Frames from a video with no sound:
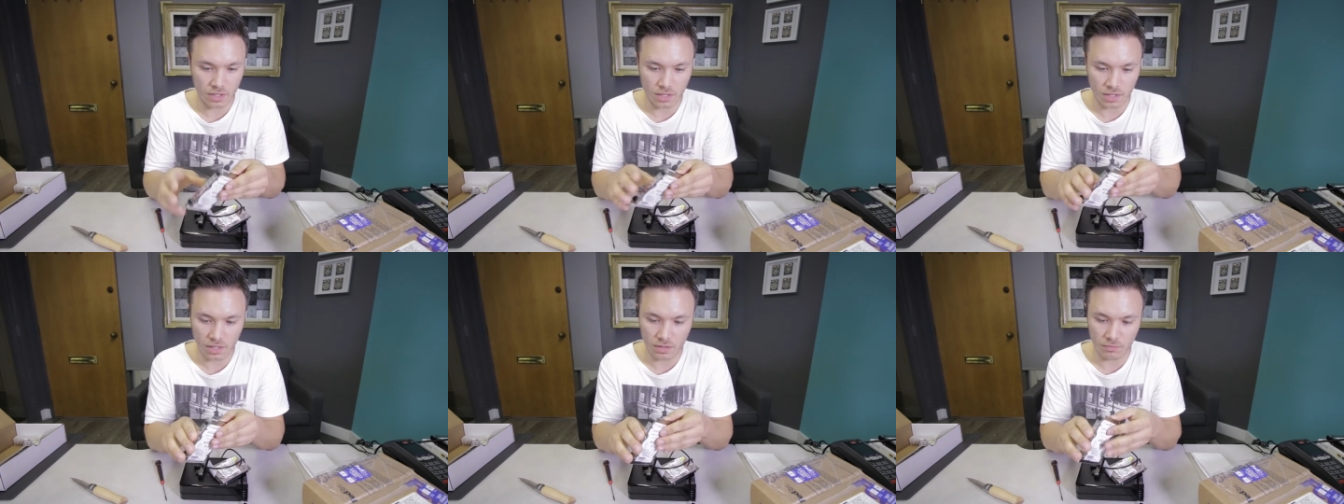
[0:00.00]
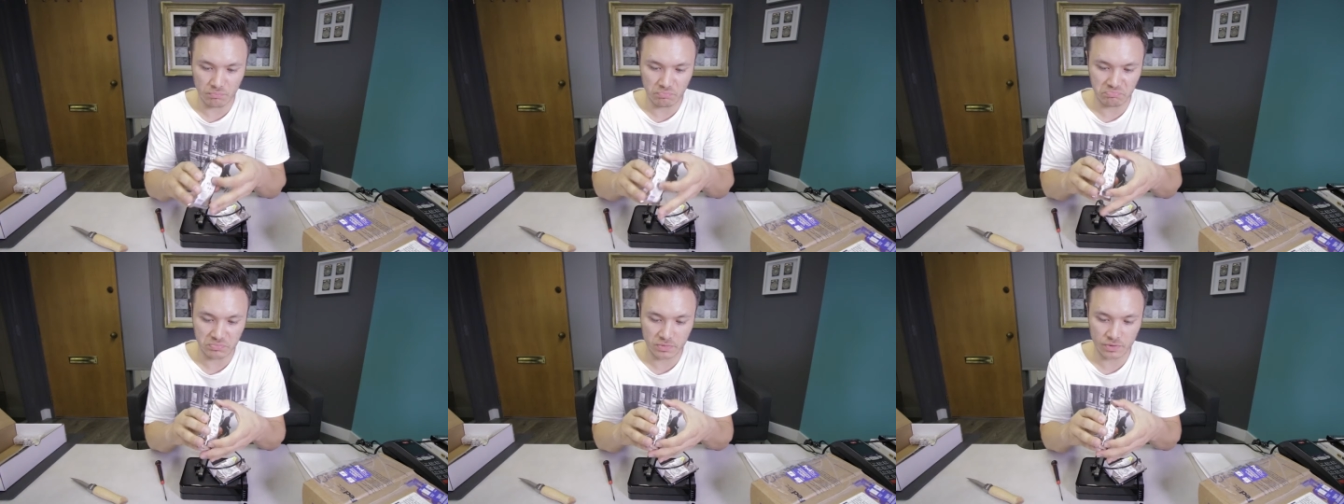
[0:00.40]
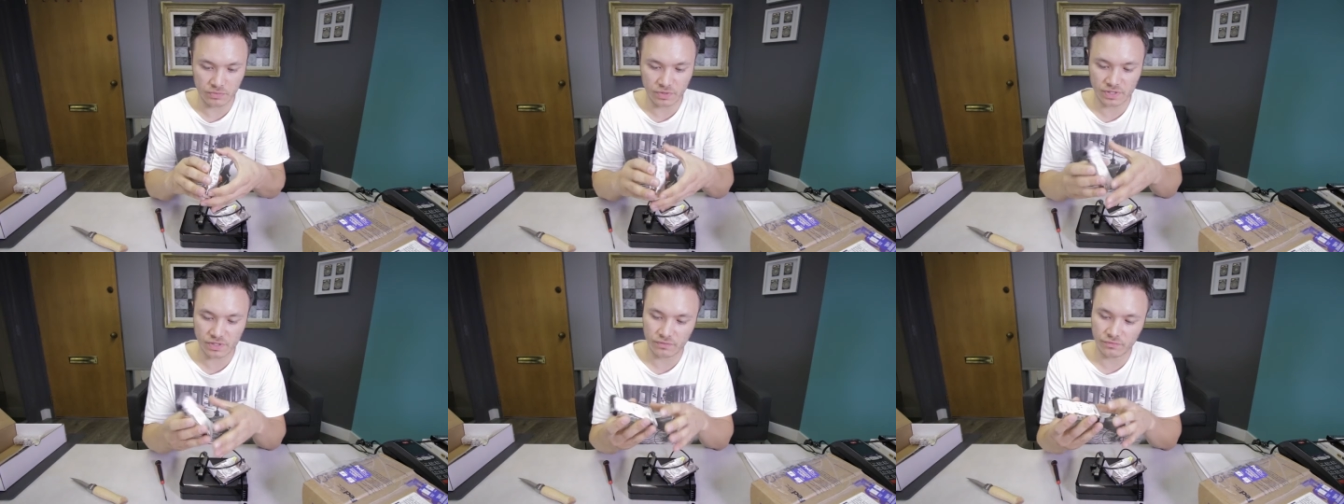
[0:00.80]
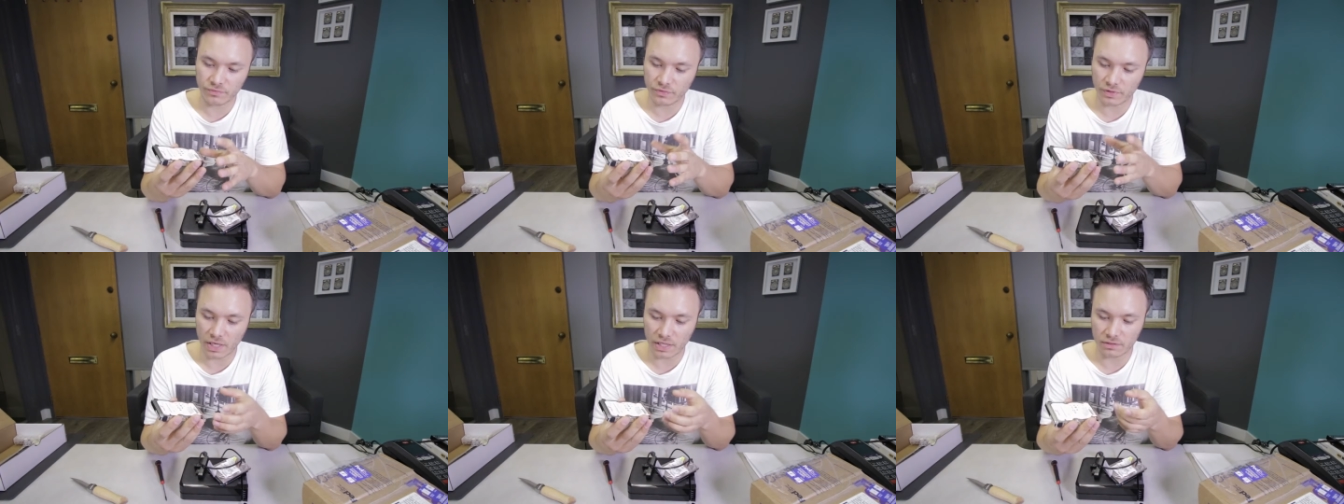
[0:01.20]
um, the reason
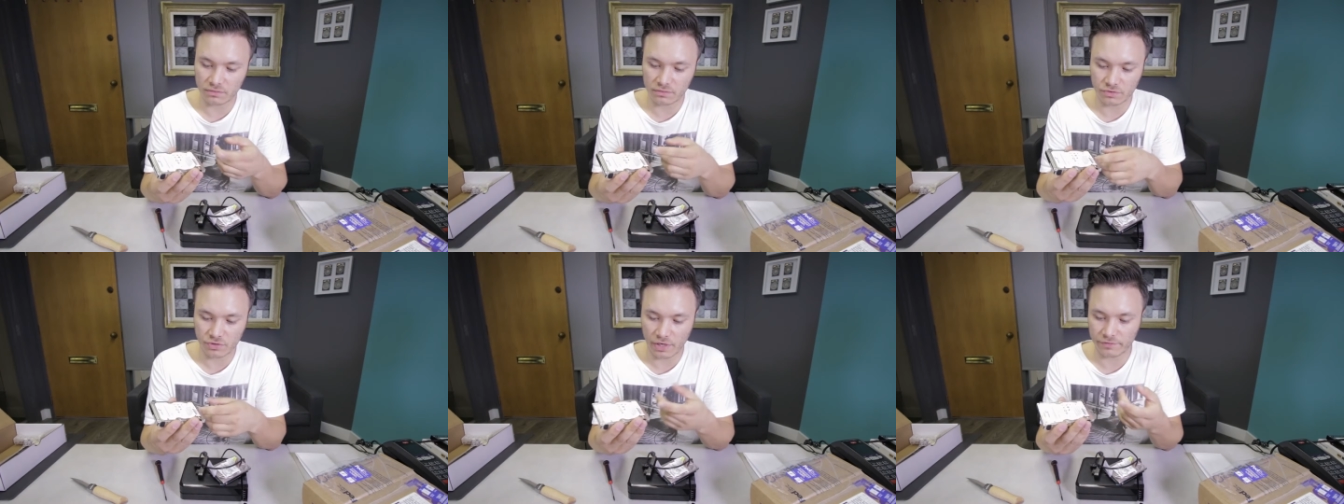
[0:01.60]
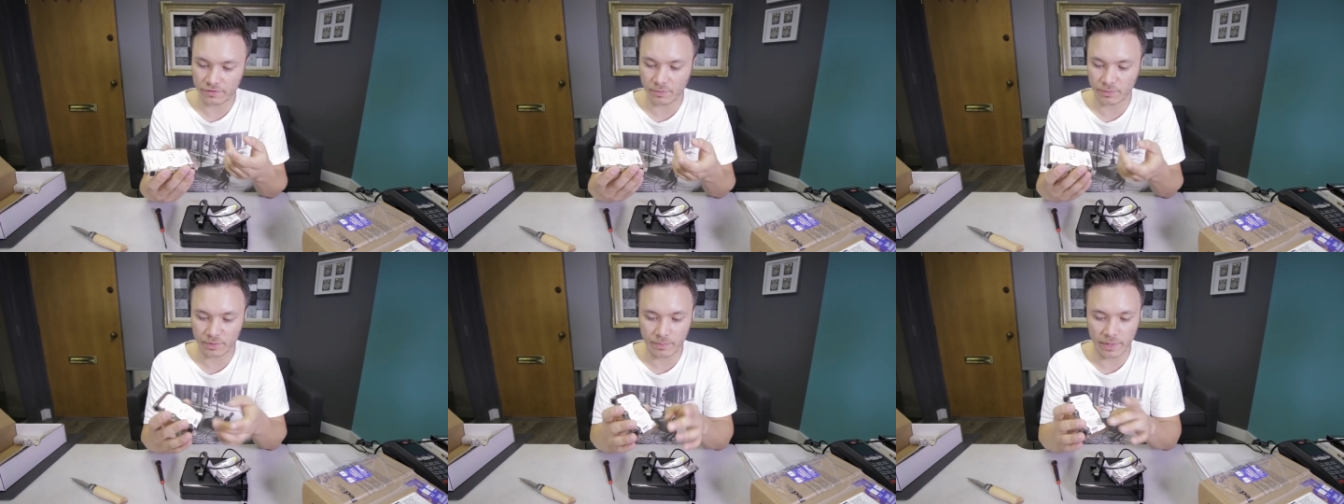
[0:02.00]
for that drive coming